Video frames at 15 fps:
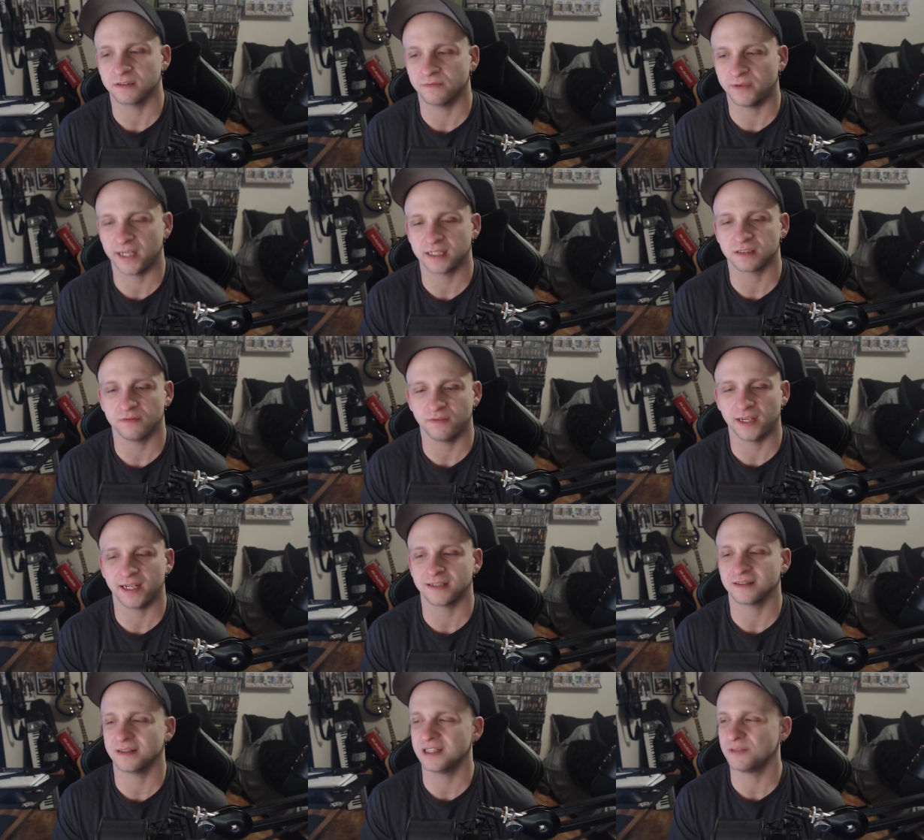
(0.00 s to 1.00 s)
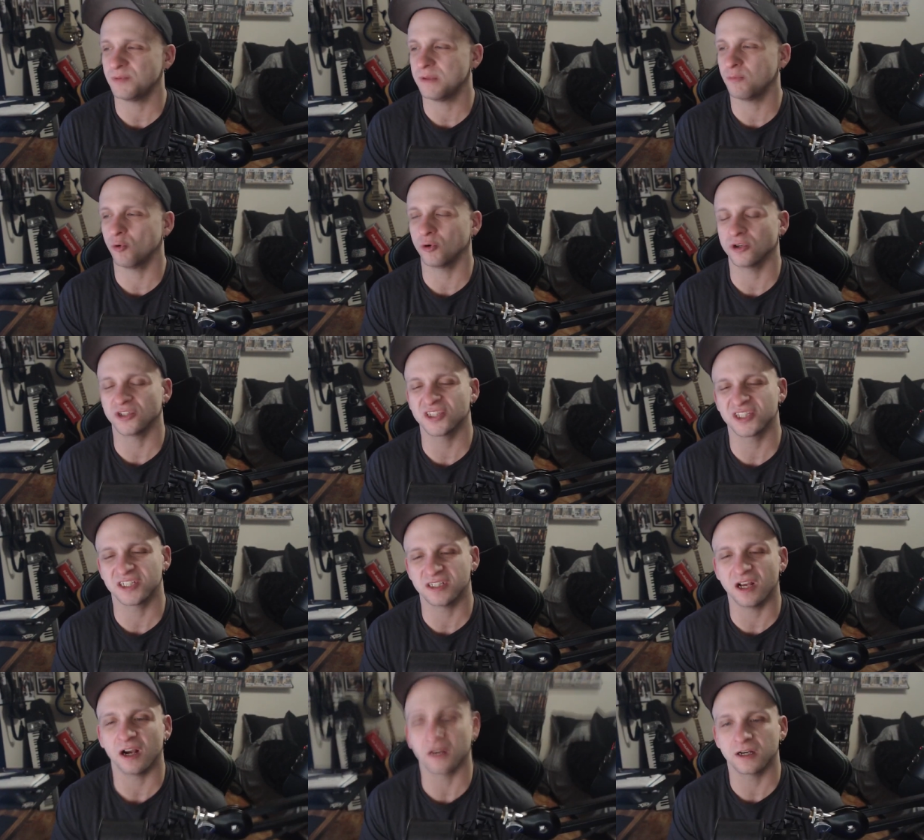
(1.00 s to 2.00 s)
advance, advance. And these people are just
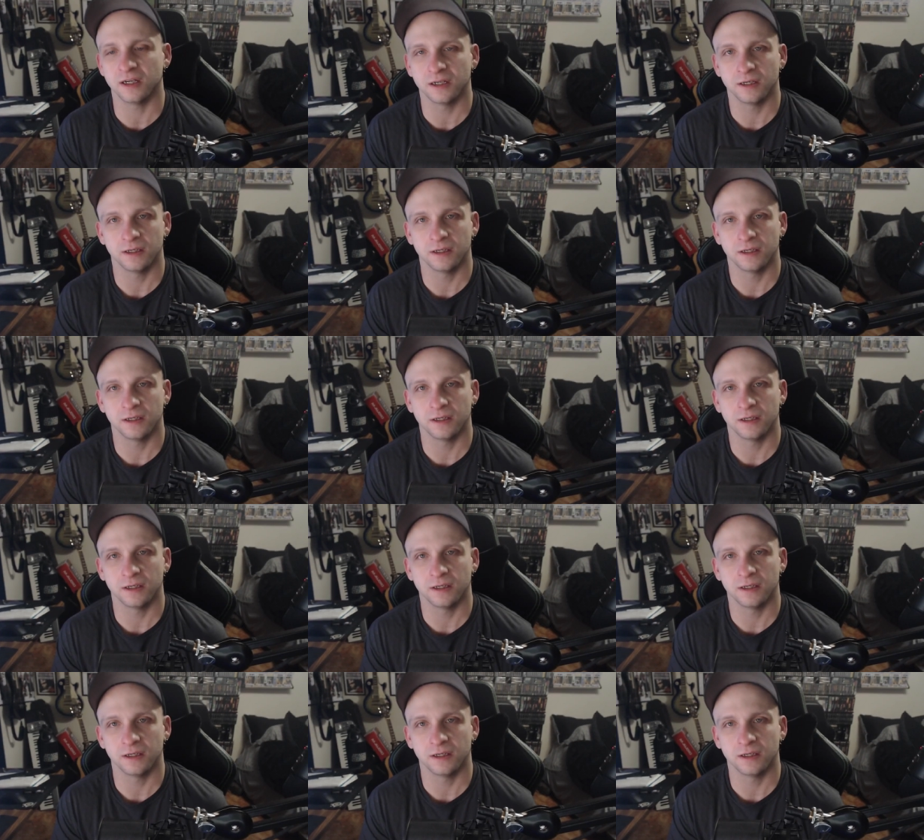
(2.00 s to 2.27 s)
stuck.